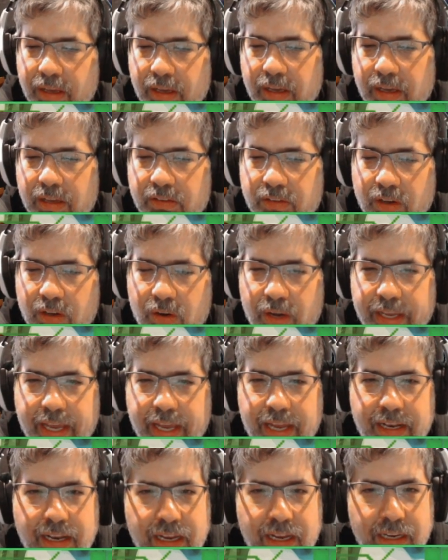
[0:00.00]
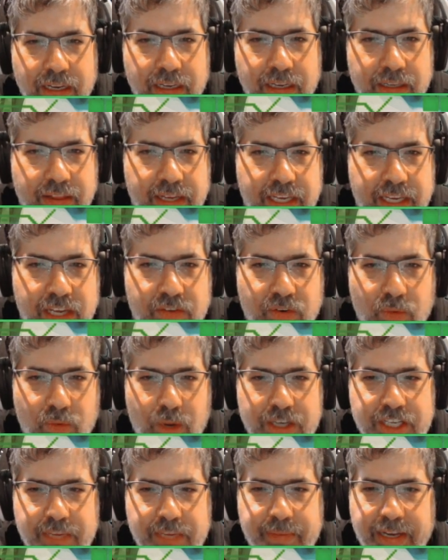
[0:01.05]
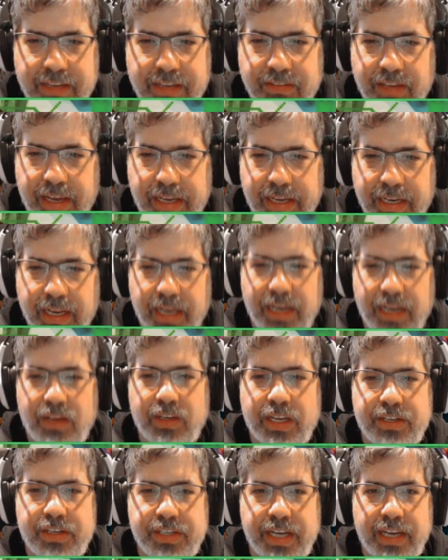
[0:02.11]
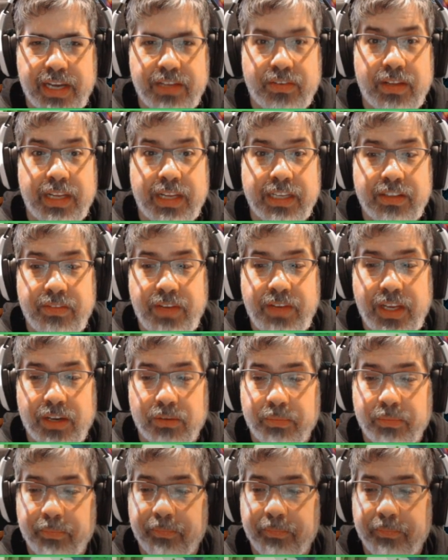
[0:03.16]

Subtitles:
So again, thank you for watching Metasight, and I'll catch you guys for the next video.